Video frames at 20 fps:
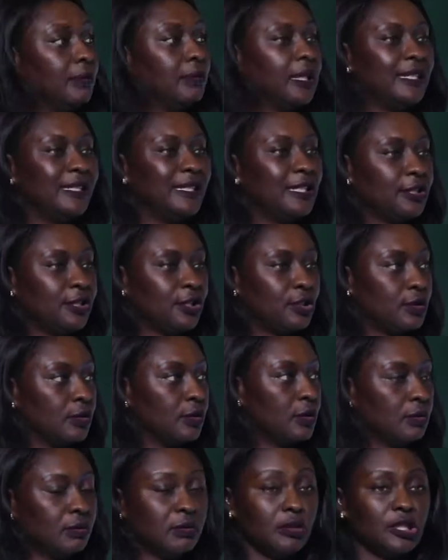a
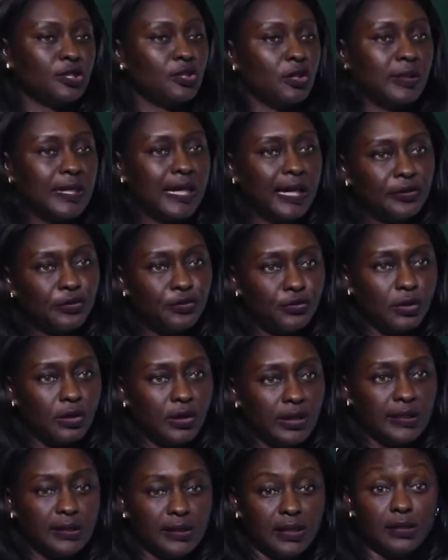digital, it's on
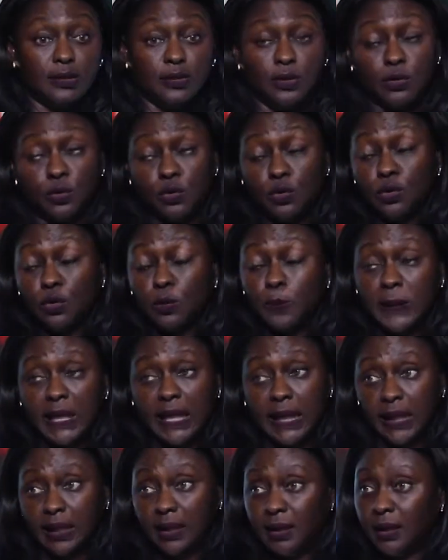Android, it's on Google
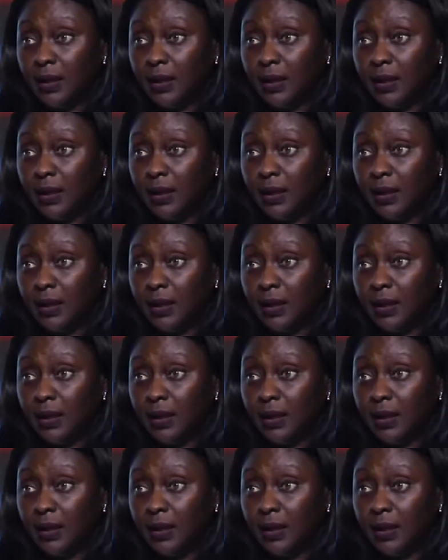Play.